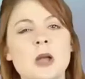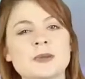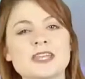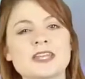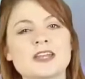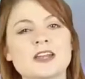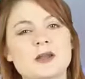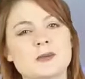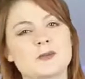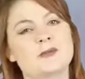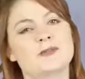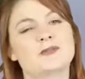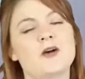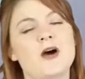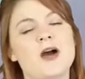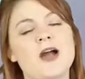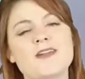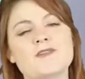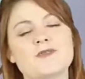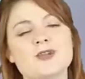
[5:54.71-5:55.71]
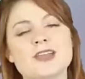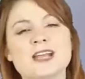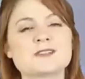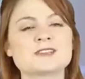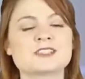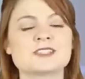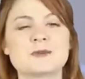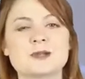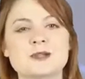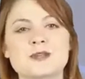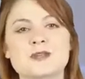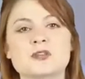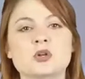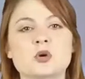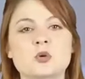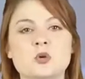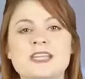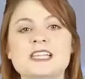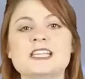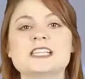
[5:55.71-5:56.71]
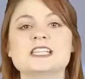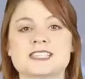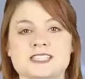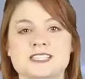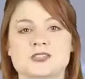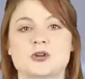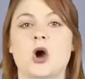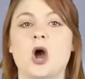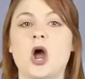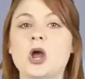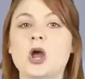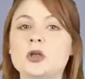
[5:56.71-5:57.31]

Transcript: Coming in at number 5, we have something that the Queen does not